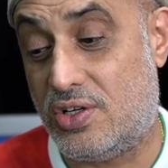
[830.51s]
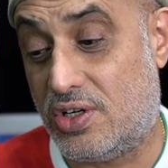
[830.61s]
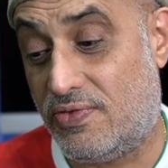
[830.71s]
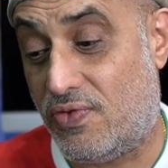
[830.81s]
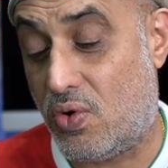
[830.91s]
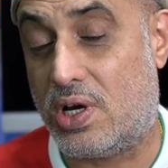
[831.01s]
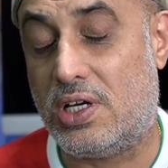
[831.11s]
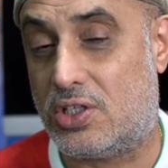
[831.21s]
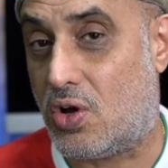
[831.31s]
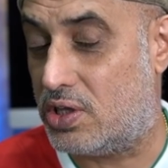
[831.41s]

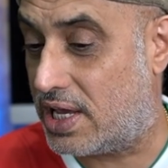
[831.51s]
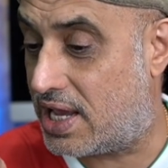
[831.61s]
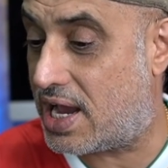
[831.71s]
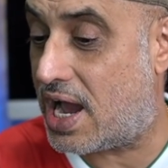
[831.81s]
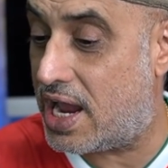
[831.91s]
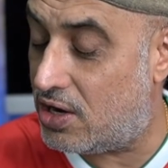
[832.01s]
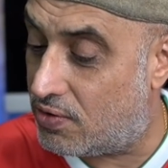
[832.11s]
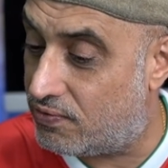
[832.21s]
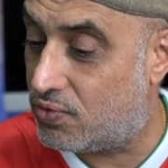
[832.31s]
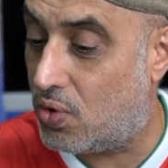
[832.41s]
focused on the kind
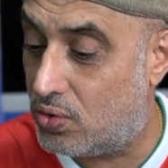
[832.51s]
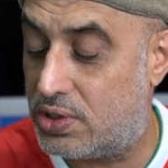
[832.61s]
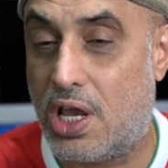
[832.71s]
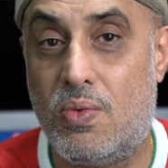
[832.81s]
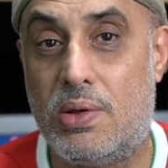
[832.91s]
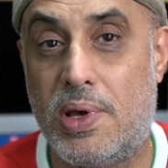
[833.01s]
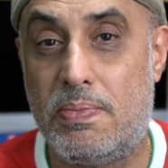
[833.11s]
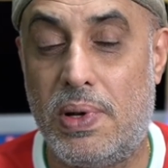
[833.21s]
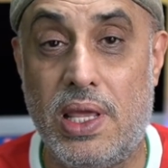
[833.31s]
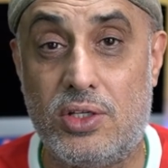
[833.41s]
of roles I want my
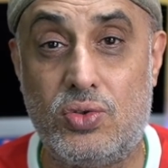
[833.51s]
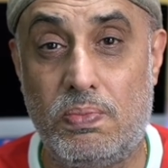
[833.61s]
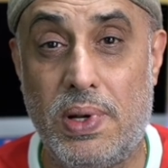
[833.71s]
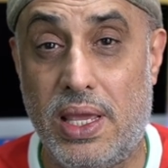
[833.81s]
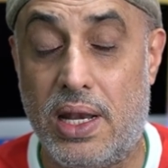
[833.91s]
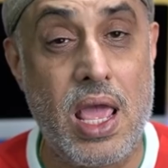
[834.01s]
players to play in.